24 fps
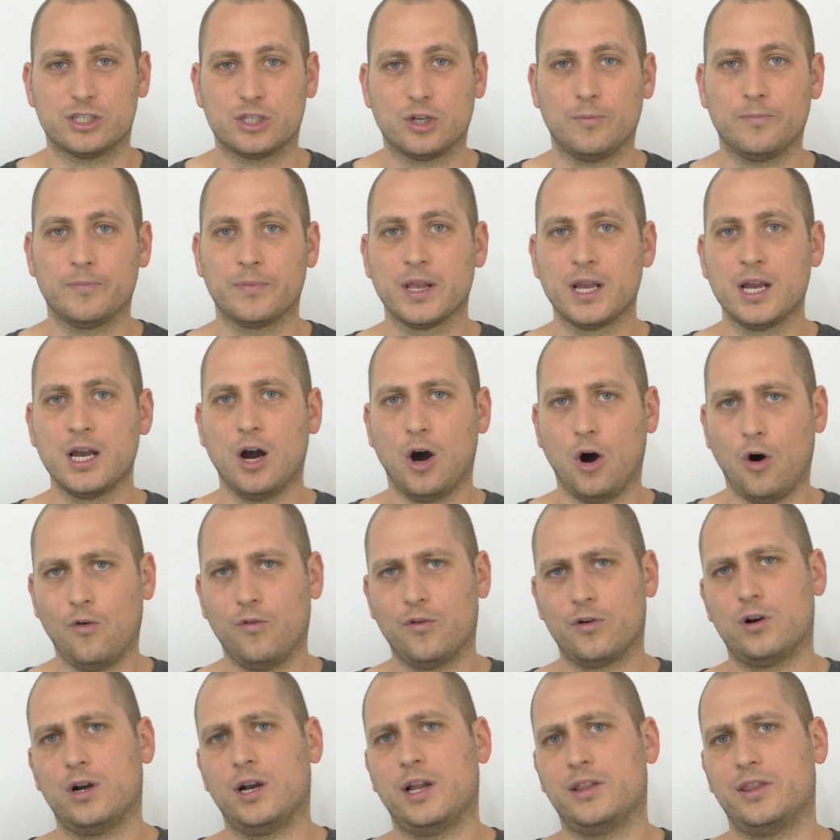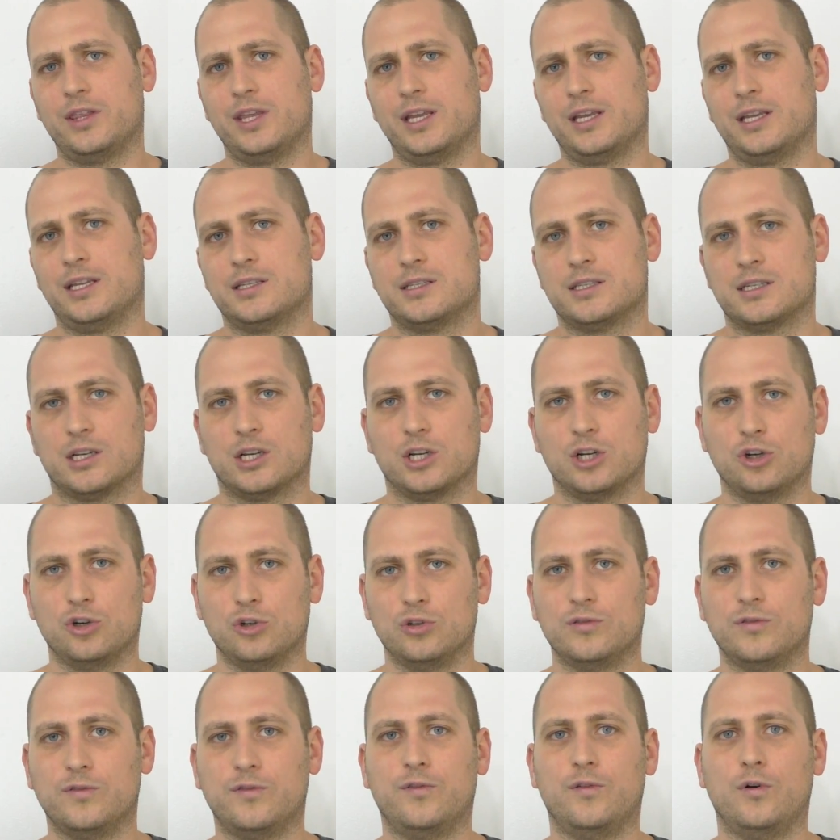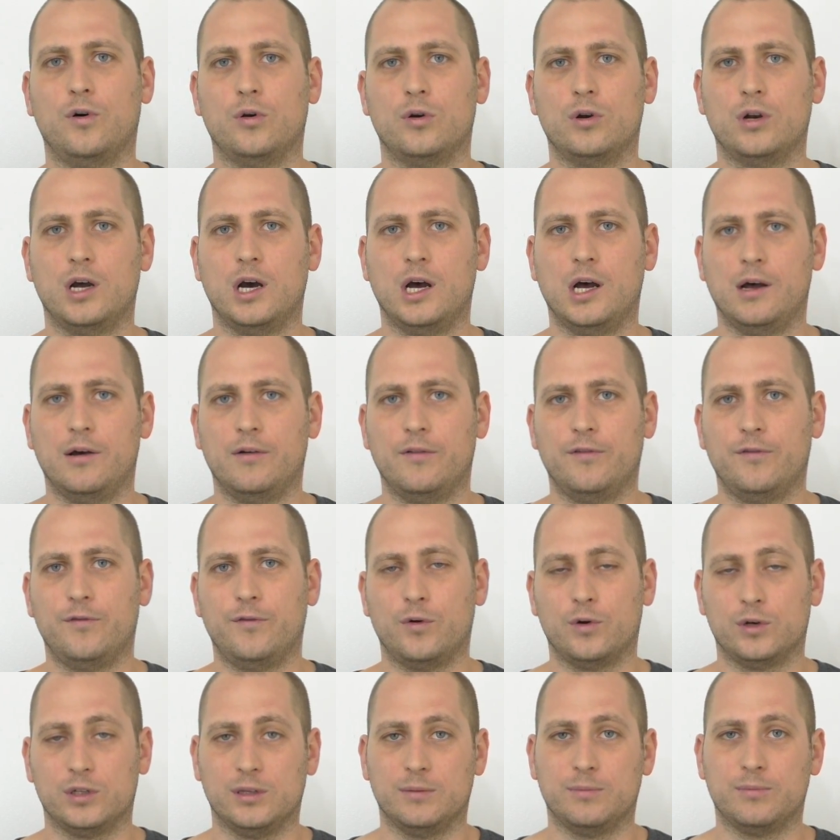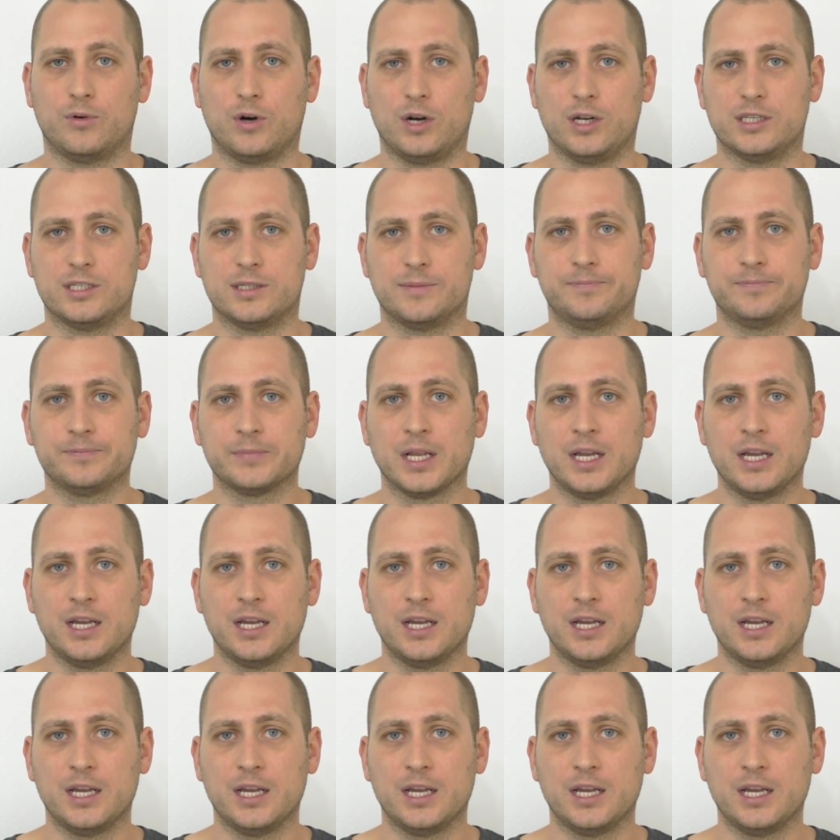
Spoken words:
So overall, I think it's a good phone for the price.